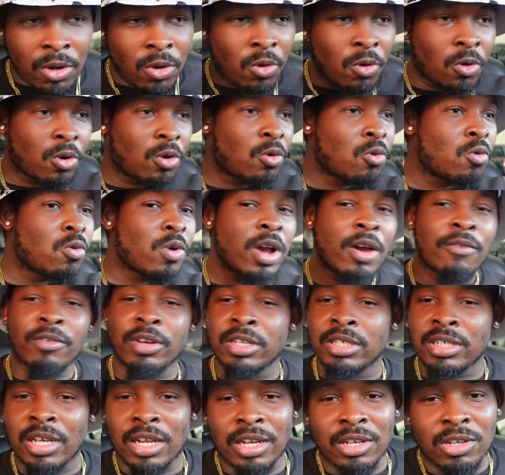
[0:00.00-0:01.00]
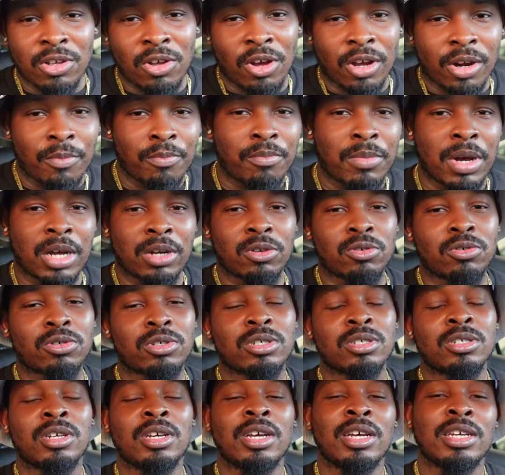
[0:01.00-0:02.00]
or whoever selling y'all the
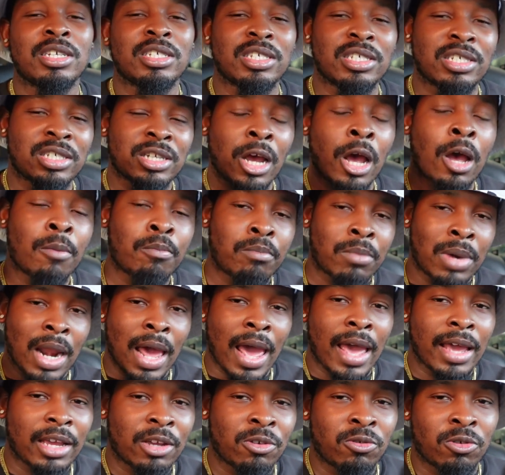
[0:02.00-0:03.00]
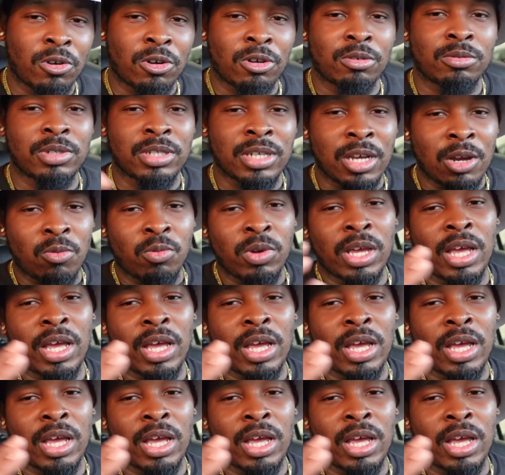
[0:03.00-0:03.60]
bundles, shop black, you know what I'm saying?